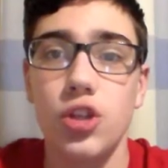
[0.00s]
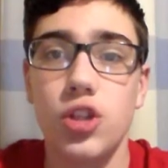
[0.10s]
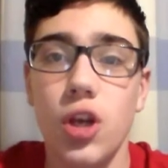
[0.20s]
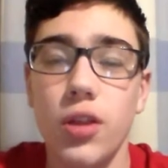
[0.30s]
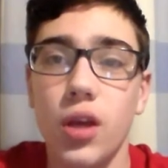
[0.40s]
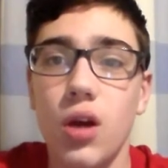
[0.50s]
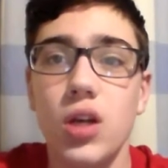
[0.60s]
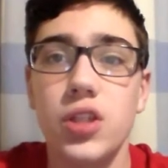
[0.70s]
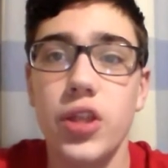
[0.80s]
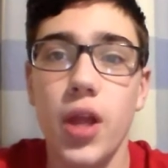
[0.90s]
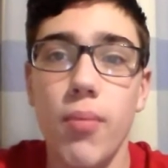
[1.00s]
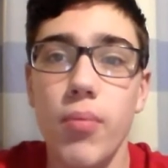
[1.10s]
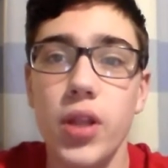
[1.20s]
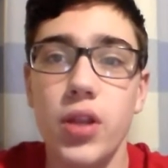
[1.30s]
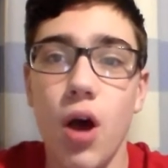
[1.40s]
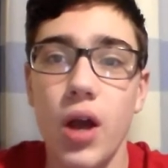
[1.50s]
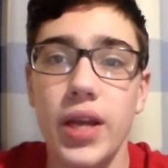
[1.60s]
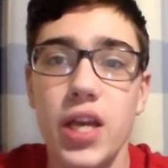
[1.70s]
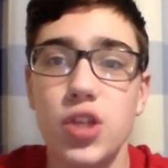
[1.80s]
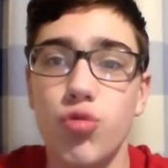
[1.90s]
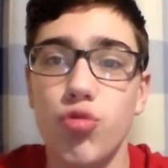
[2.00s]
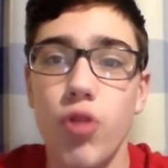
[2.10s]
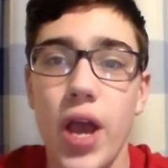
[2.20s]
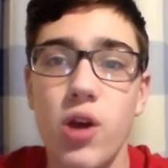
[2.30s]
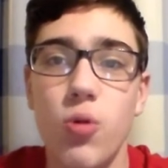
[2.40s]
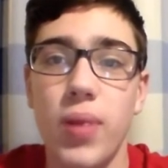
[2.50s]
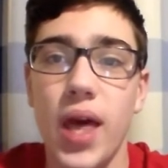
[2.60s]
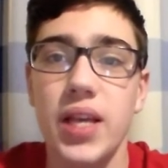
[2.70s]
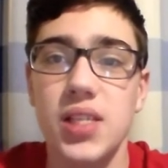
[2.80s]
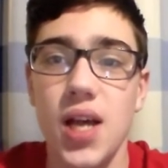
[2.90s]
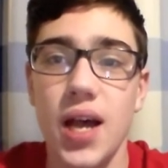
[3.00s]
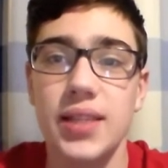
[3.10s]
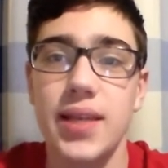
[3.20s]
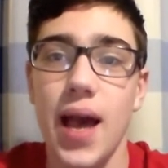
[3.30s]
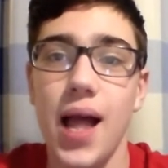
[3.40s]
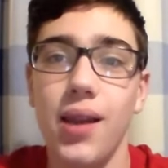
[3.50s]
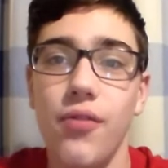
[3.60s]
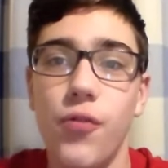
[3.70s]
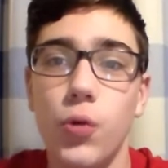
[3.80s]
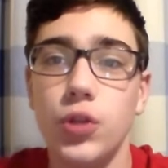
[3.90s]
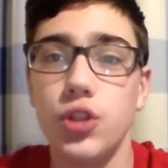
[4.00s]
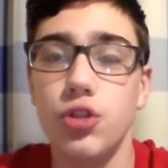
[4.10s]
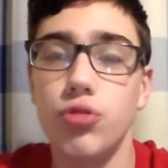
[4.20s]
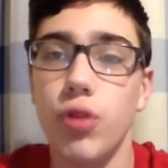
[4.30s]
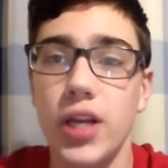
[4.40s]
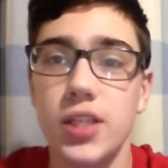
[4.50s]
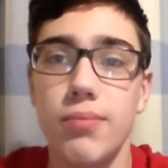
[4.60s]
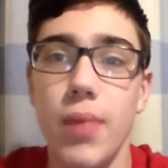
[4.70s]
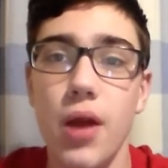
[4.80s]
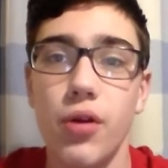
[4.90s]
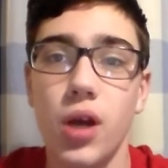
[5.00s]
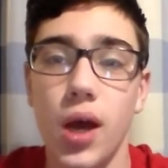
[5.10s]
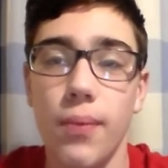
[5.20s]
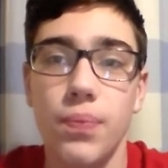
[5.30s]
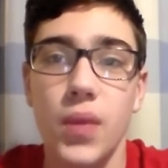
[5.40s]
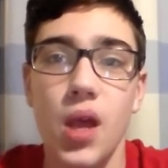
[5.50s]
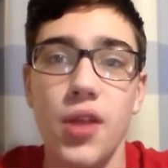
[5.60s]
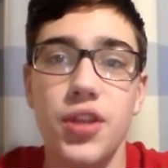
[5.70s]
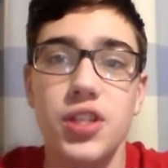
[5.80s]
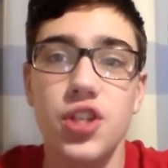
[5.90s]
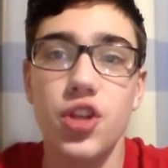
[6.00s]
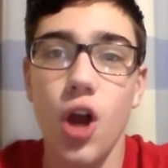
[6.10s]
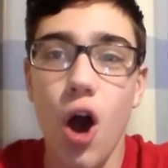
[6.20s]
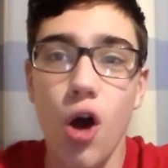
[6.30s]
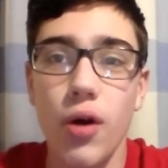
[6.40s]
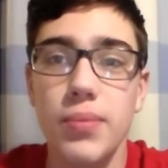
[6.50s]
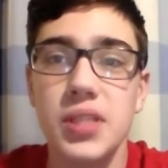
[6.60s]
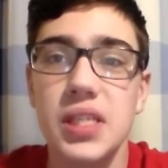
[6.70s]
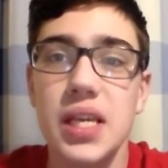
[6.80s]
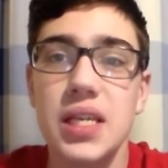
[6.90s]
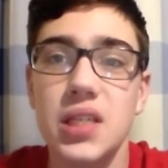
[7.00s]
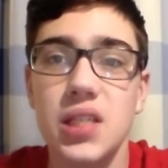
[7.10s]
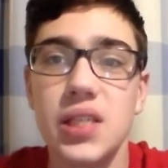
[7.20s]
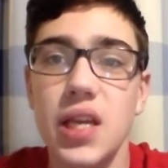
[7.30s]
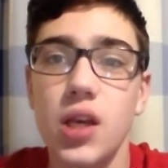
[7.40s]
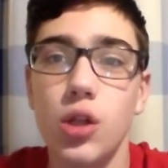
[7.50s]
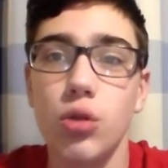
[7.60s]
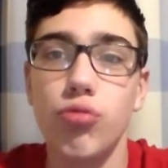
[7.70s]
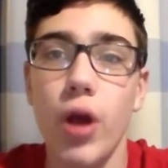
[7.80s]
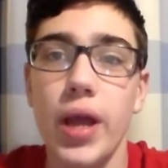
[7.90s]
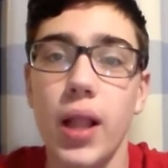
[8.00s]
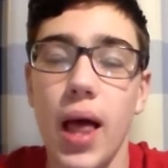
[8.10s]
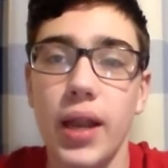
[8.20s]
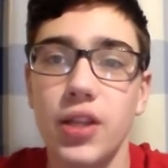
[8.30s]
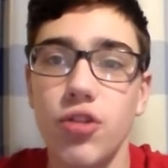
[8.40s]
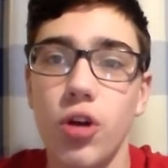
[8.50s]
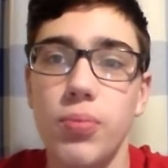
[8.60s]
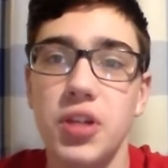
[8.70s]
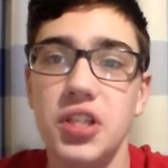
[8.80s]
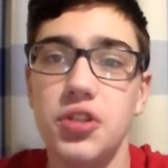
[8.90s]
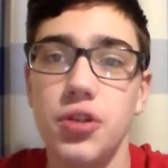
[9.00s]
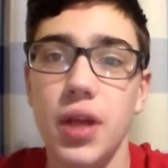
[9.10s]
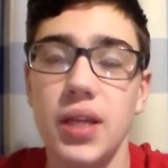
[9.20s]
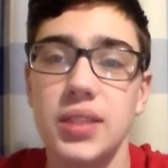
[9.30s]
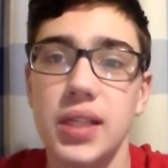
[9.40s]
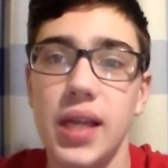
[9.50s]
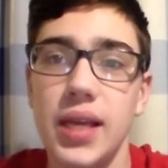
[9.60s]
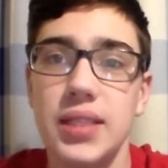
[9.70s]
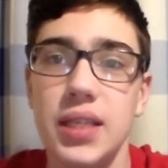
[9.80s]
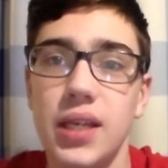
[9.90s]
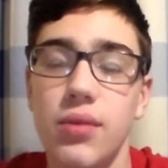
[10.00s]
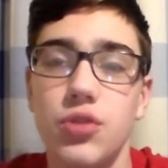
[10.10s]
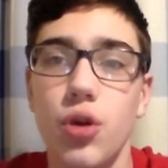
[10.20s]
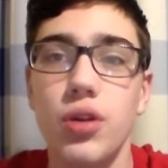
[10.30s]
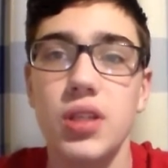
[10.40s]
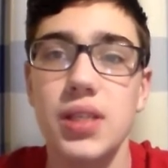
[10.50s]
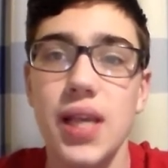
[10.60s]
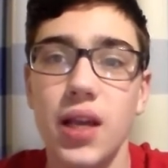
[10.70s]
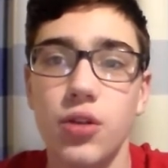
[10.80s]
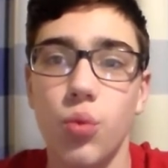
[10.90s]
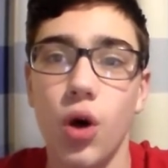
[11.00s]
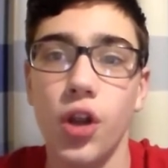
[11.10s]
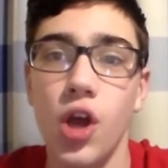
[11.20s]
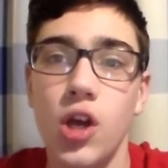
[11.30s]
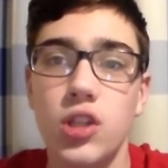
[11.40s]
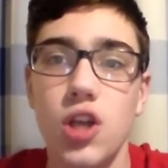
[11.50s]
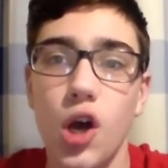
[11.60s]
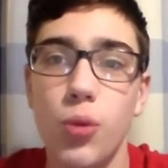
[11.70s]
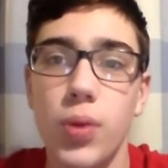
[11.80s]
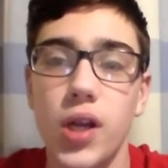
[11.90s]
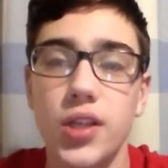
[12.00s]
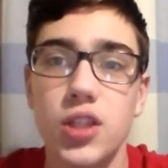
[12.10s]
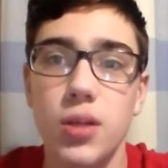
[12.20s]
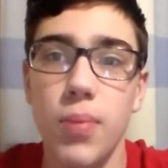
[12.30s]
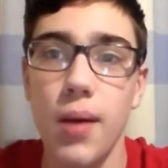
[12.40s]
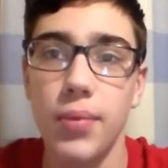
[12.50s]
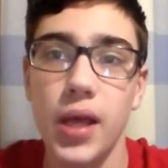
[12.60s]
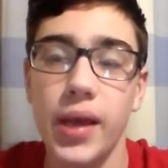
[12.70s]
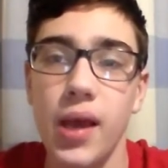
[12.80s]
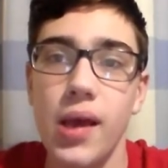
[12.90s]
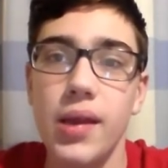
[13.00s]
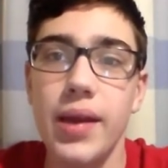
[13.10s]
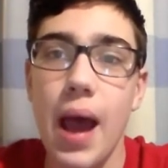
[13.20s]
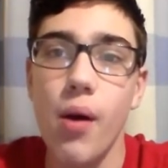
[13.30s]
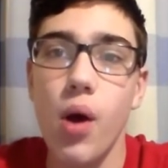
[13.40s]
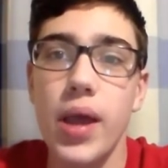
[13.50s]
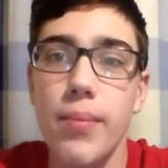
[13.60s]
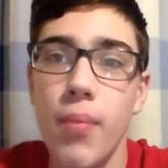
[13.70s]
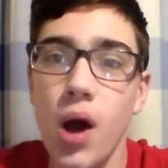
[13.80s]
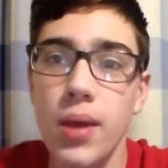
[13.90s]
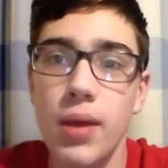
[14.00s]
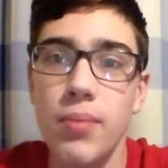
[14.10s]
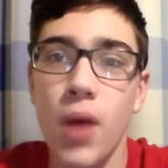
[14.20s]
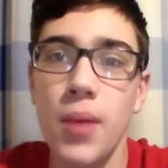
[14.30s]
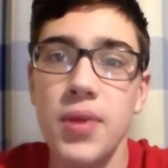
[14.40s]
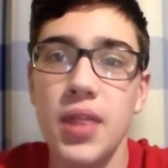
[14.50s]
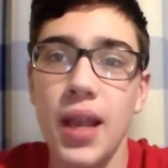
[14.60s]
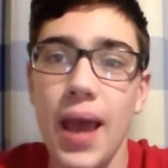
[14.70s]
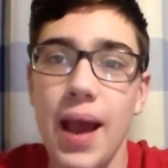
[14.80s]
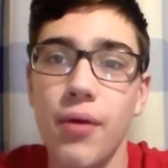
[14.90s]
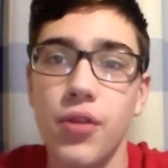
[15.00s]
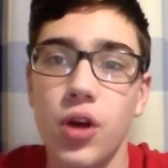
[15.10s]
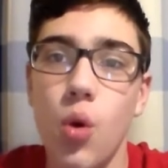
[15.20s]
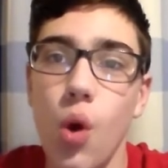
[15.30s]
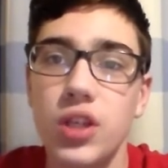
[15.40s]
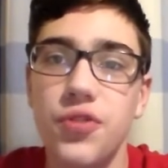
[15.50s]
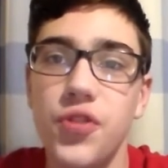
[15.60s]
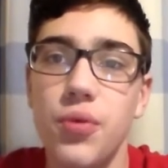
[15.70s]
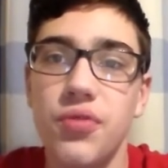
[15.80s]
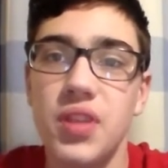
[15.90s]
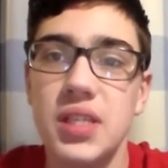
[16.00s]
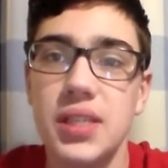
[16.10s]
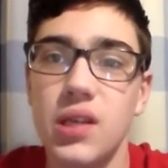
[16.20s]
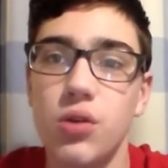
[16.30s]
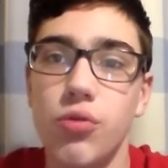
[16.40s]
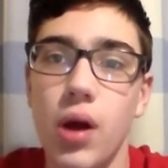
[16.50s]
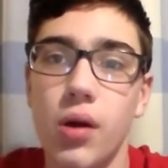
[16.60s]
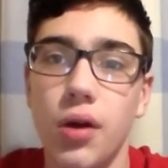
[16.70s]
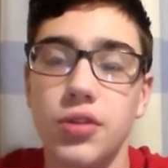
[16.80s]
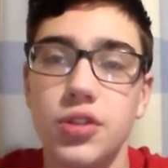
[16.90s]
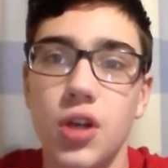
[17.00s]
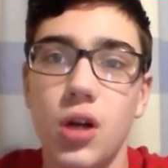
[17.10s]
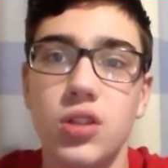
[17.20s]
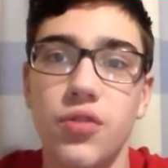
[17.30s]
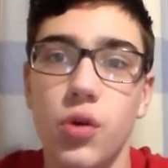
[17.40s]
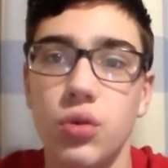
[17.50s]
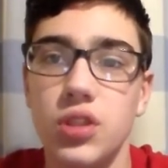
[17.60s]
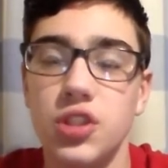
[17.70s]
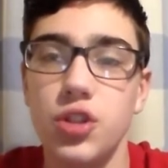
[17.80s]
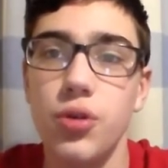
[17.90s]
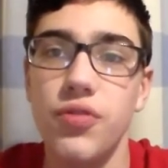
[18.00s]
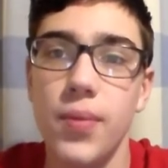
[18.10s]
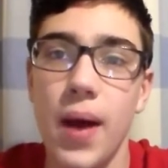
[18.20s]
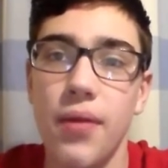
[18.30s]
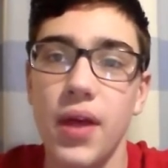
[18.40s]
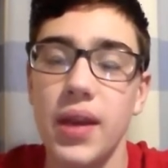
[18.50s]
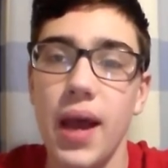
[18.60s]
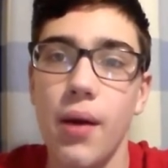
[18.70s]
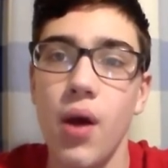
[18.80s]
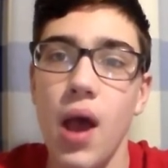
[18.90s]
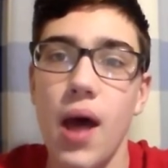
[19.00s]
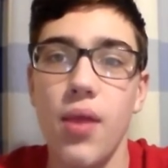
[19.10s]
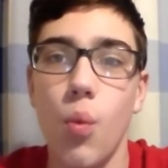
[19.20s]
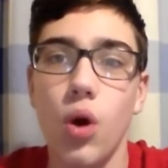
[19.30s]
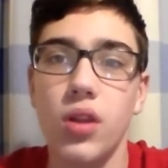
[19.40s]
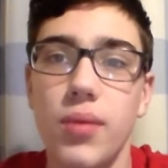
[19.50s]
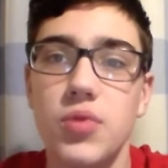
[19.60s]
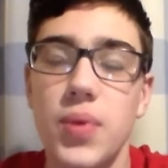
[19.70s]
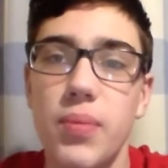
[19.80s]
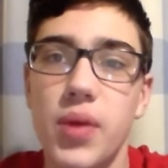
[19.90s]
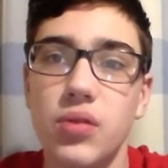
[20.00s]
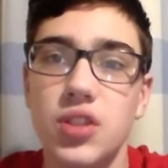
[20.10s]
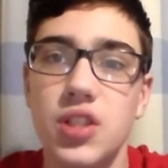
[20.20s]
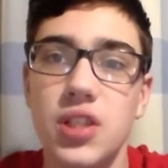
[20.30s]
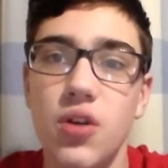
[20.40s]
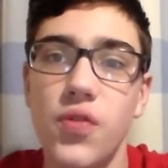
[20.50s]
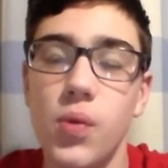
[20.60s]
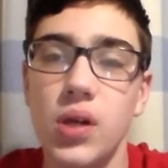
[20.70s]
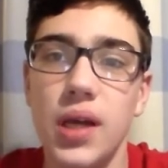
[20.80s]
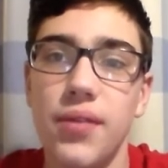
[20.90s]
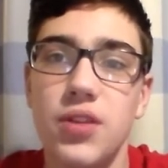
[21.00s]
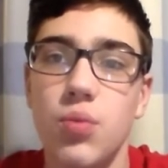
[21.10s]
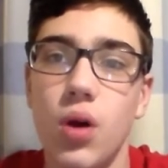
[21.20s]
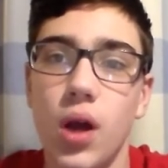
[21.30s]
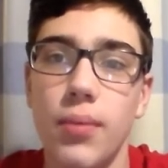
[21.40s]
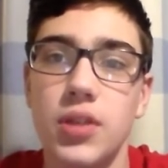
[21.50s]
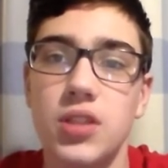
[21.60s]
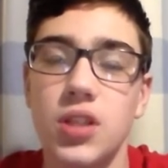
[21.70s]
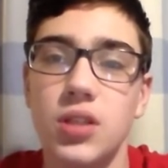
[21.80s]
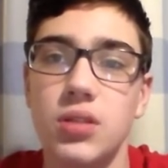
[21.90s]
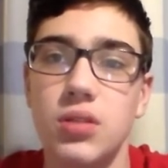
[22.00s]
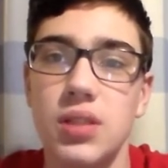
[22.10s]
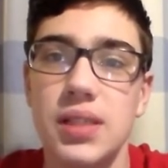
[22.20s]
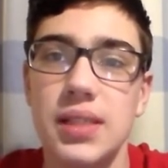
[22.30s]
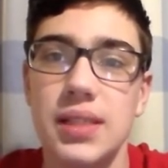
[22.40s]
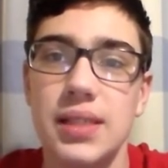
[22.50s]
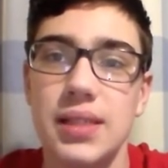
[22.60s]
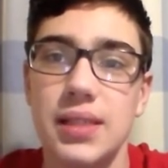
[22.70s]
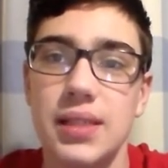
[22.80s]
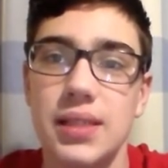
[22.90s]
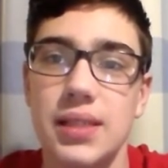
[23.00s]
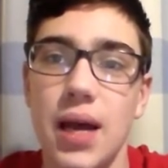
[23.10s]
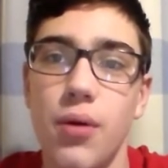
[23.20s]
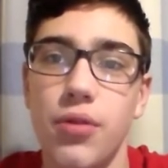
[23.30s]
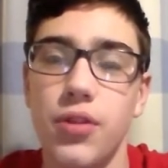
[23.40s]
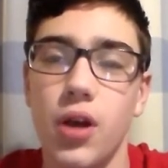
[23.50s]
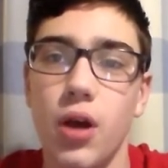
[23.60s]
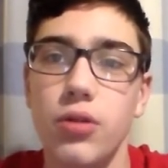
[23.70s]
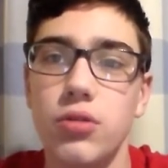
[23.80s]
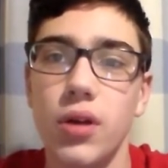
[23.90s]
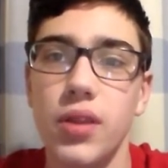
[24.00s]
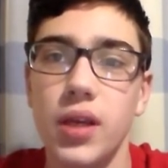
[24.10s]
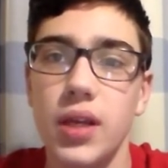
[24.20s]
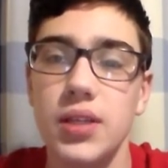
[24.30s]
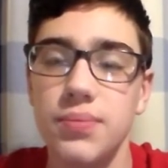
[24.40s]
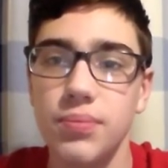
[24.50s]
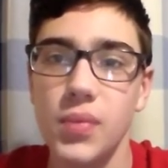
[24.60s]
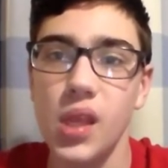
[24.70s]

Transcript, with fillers: So then guys, number nine is Railblazer at California's Great America. This is an RMC single rail and it opened in 2018 and it was only the second one to open to the public. Now it might it might be the layout that quite a few of these single rail coasters are because of course there's two of them out there now and then of them's being built at Silverwood and there's one coming to South Dakota I think it is.